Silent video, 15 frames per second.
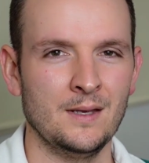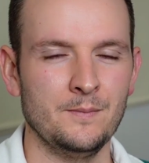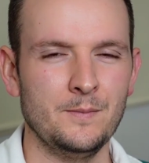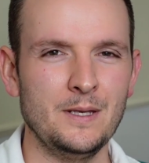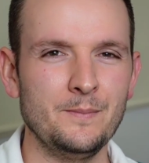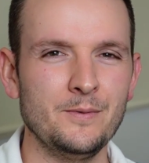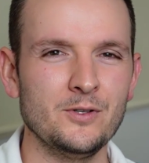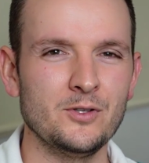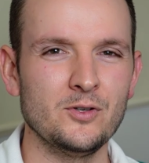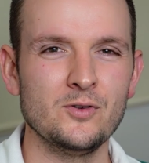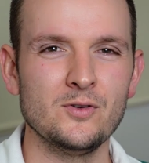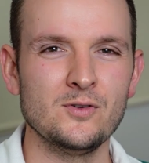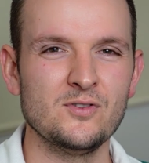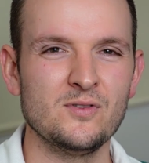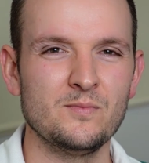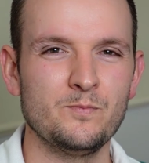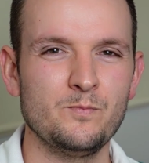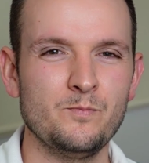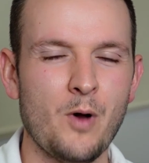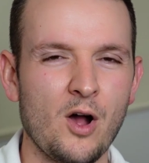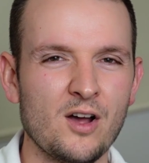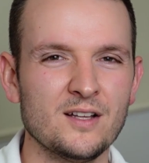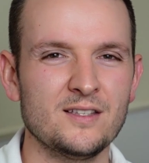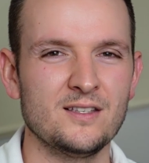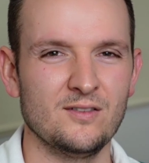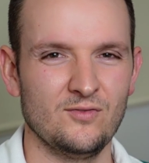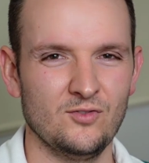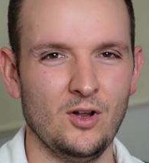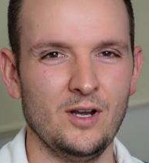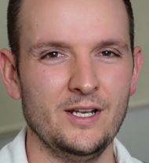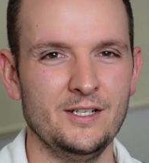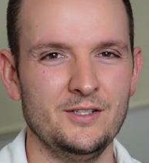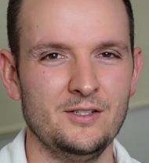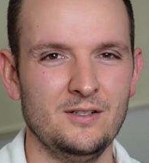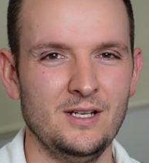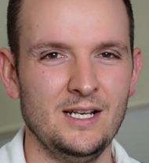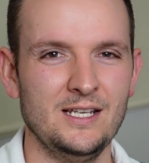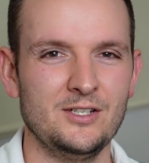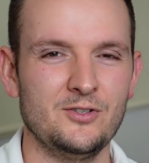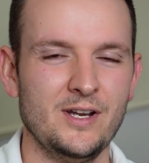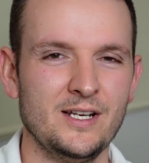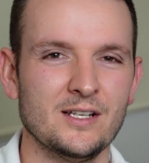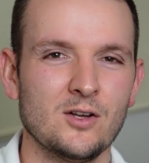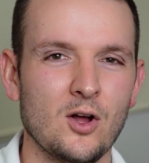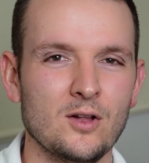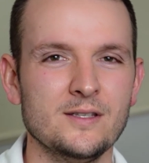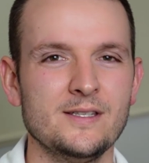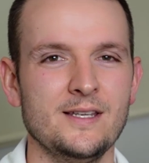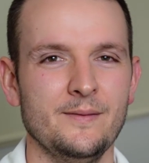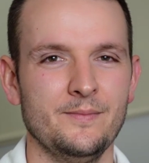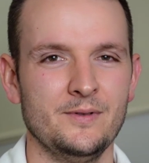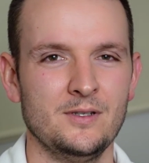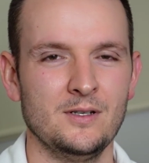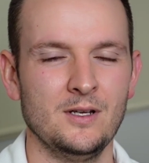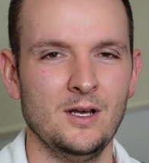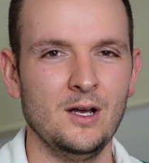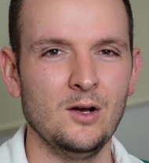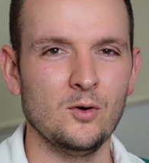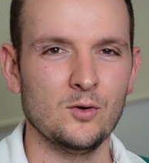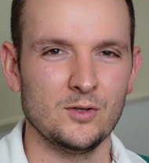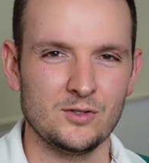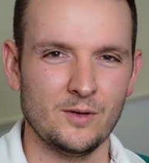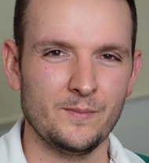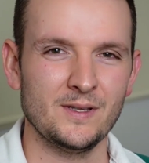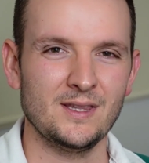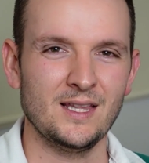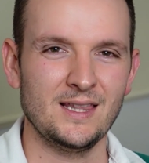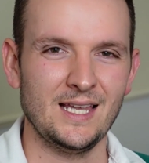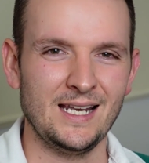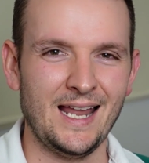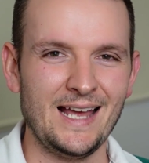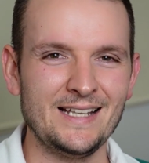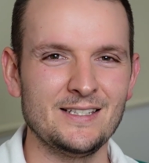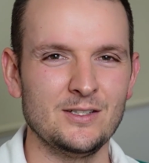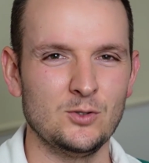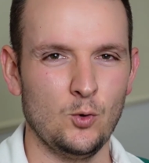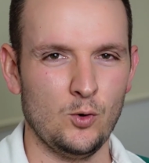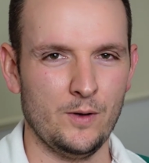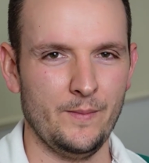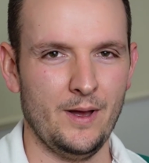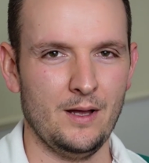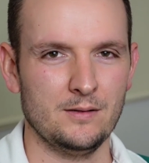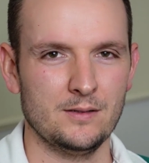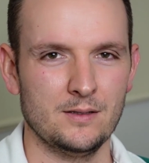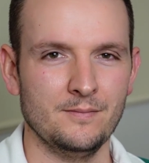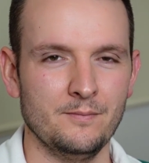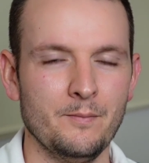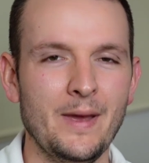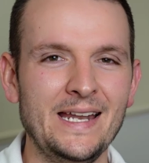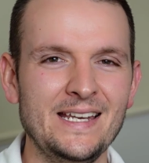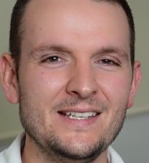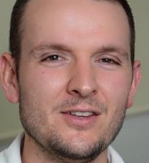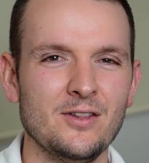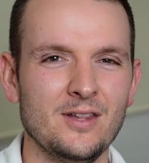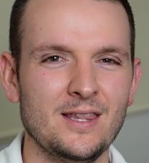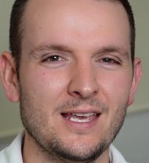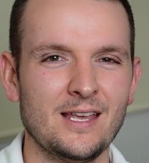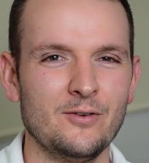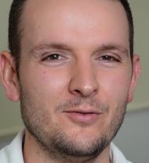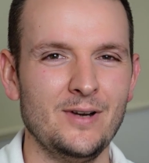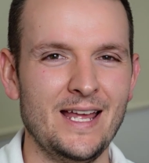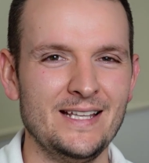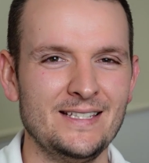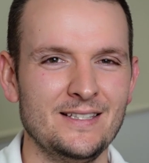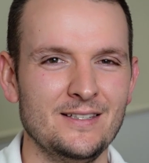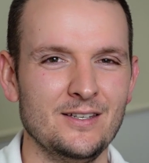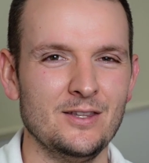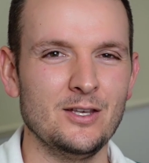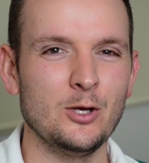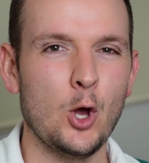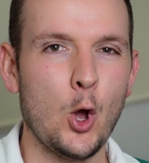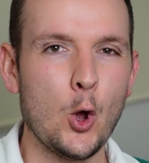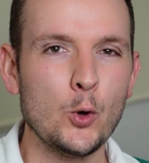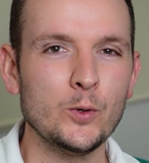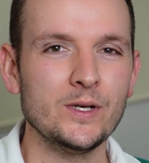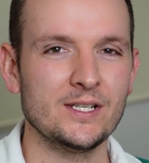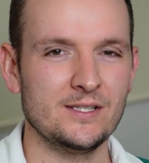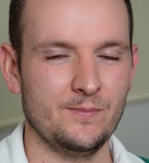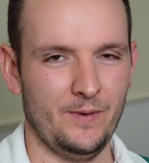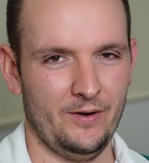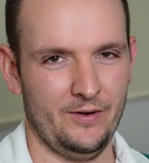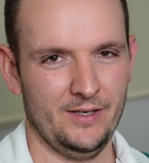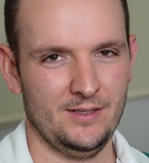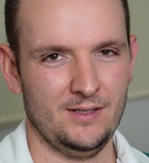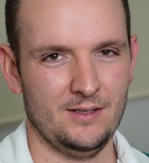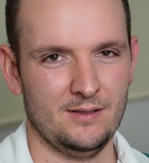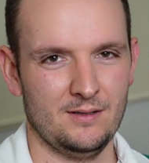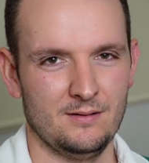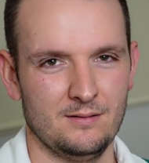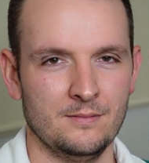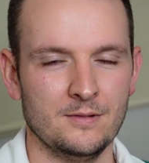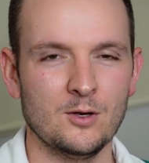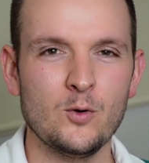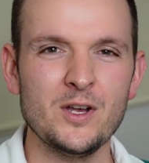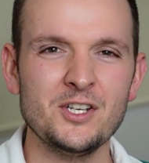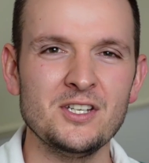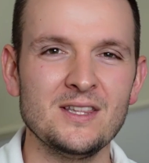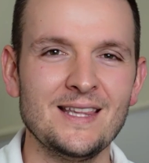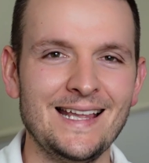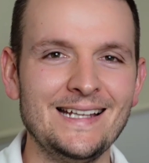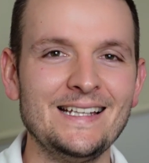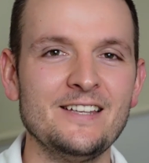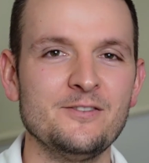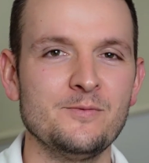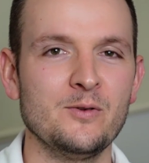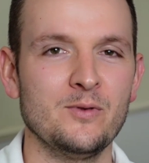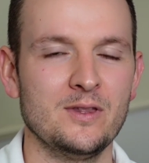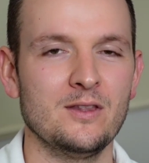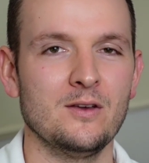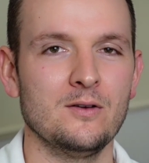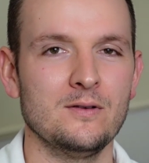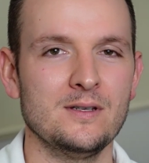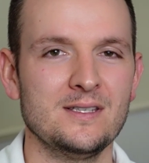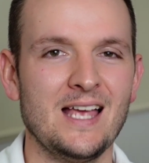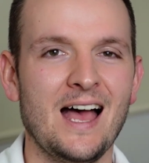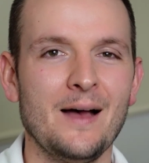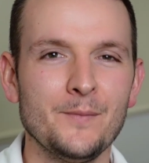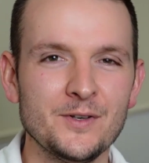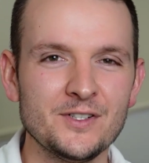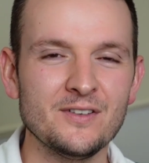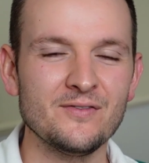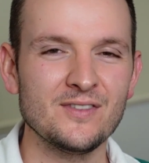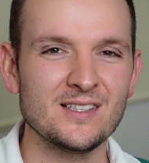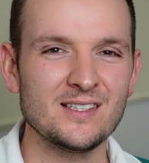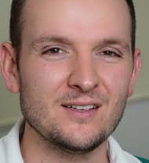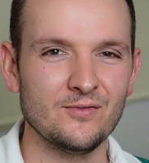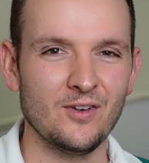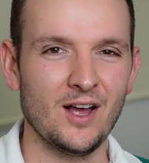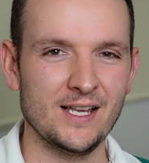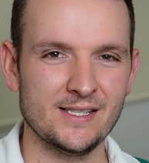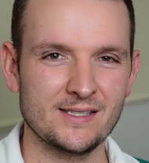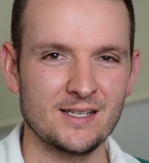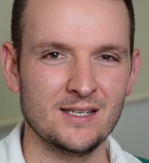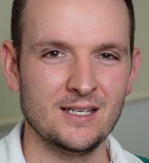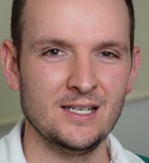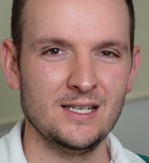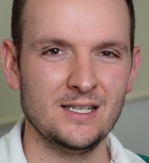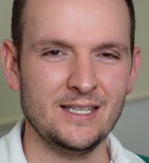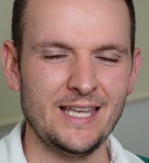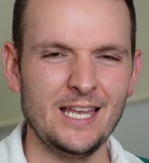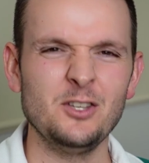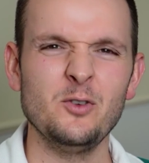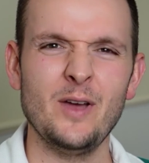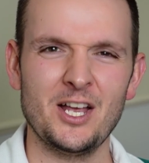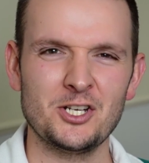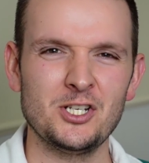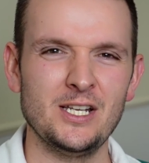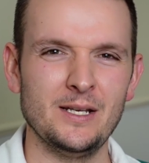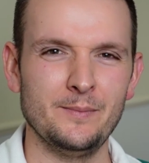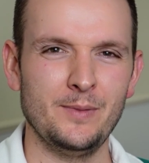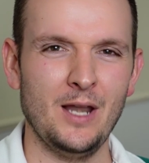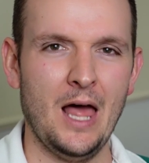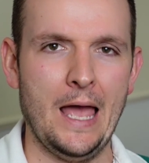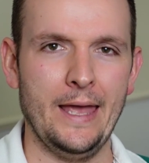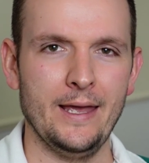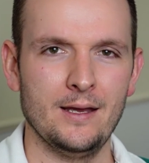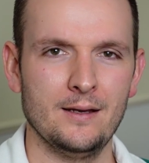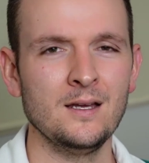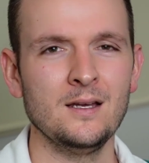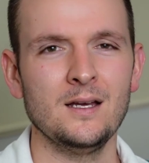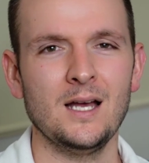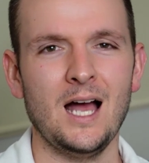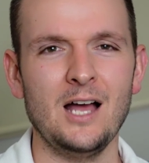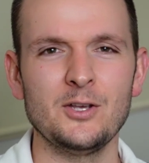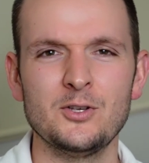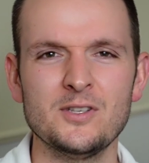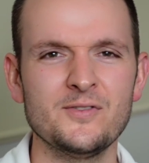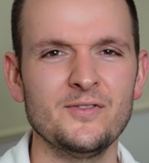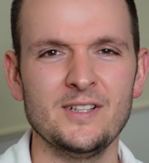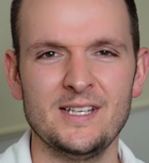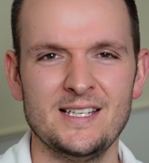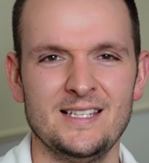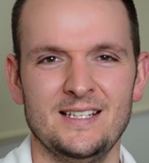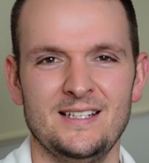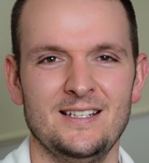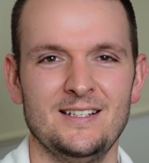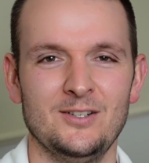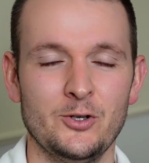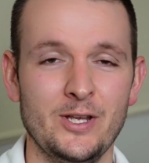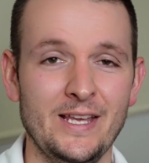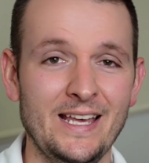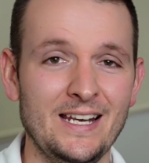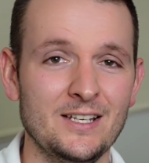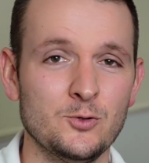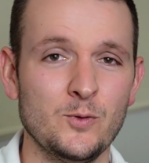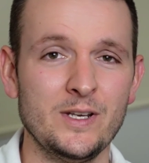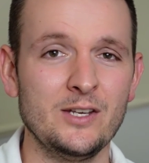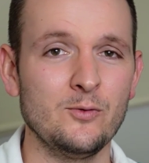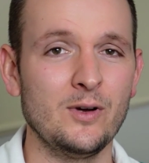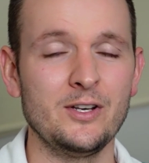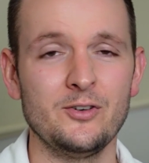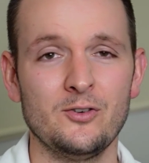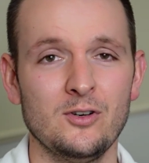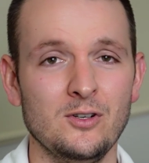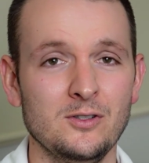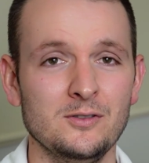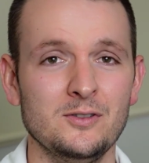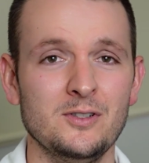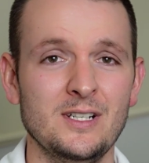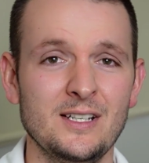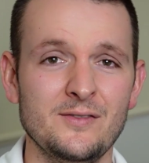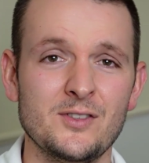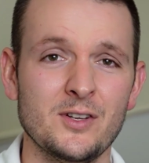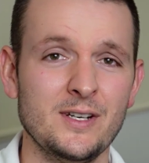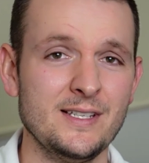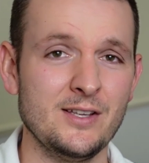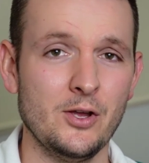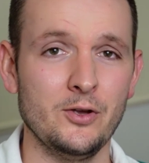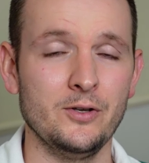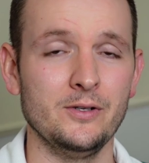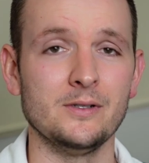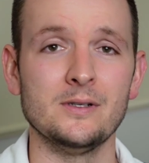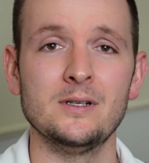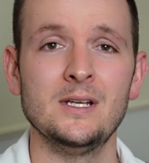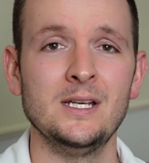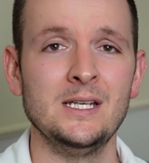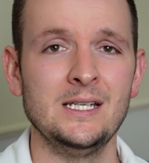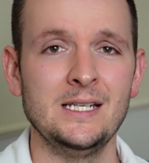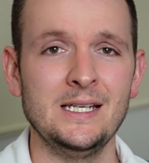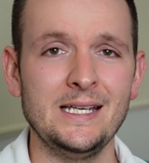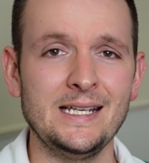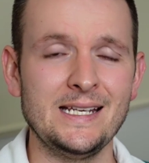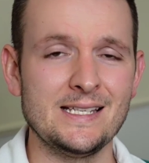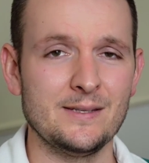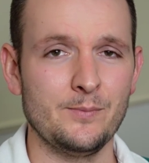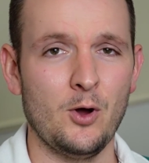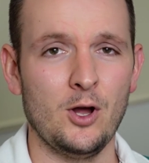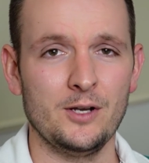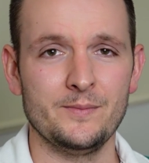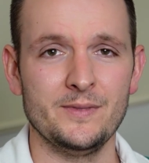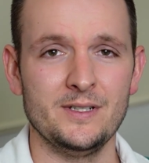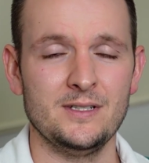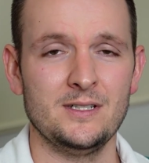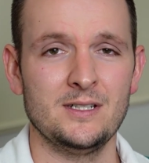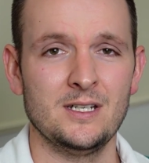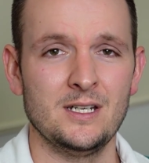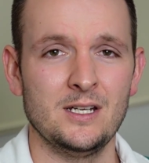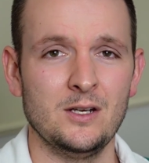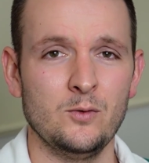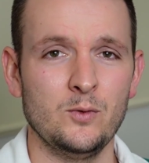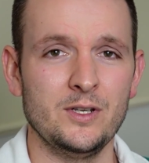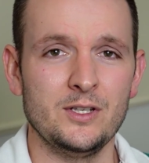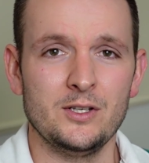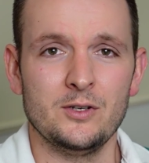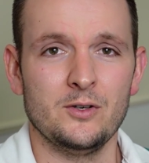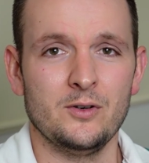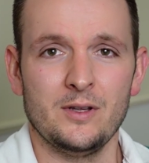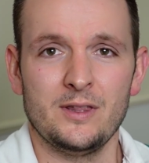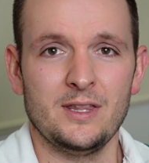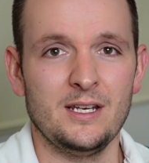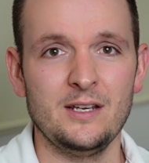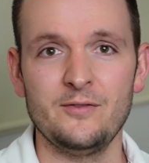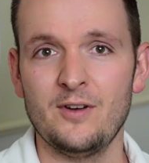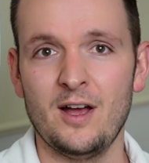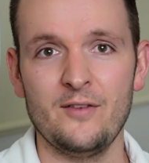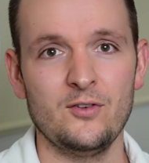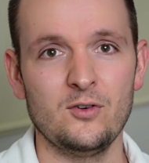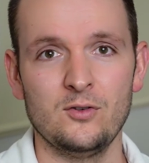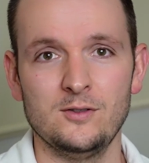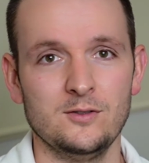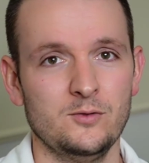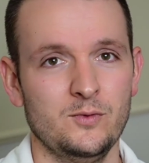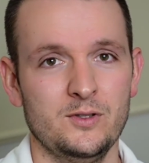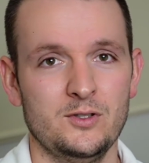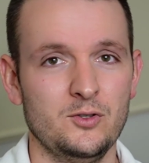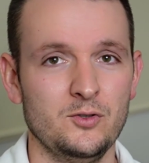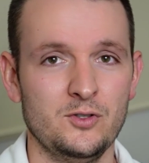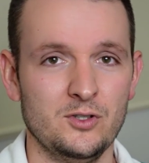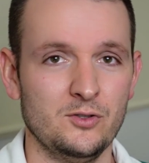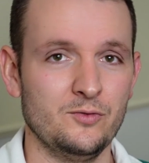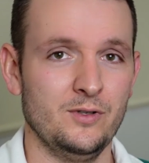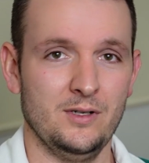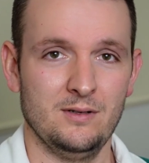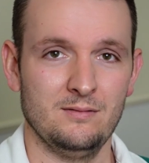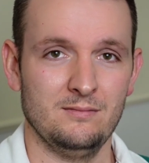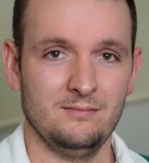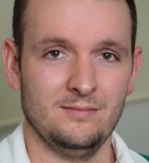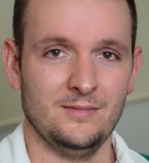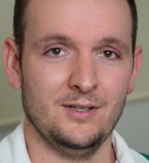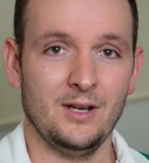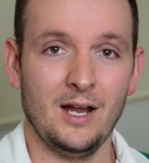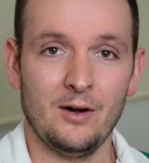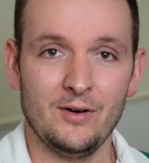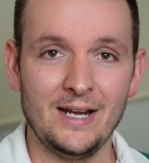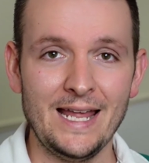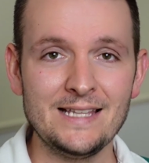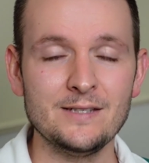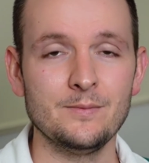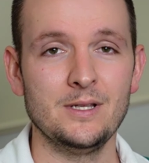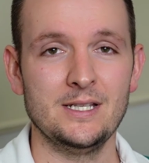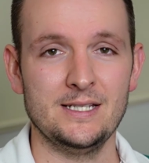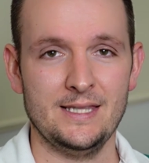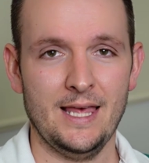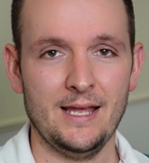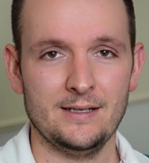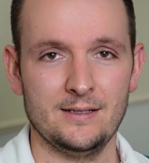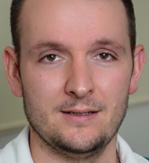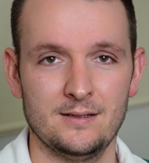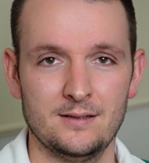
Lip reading: People use pockets of knowledge to illustrate a concept or a topic that they like to talk about, mainly so that they can relate it to their own experiences. The question that leaves me with, though, is how much of this advice can you actually apply? How useful is it looking at a 21-year-old who lives on his own in his apartment when you're a 35-year-old with 2 children? How relatable is that?